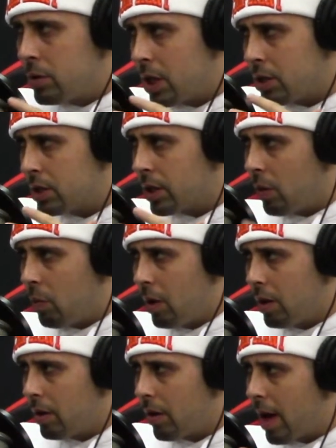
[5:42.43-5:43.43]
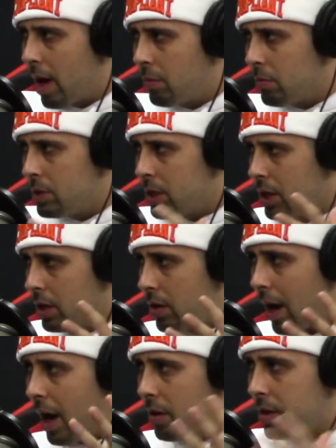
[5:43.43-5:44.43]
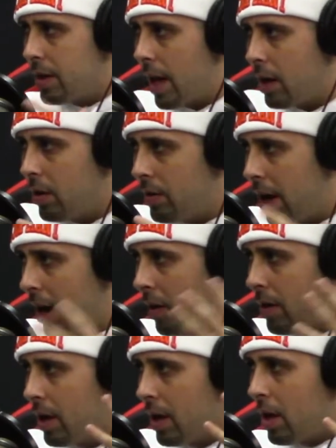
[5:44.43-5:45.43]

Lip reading: Was that just like a one little album deal? How did that go down?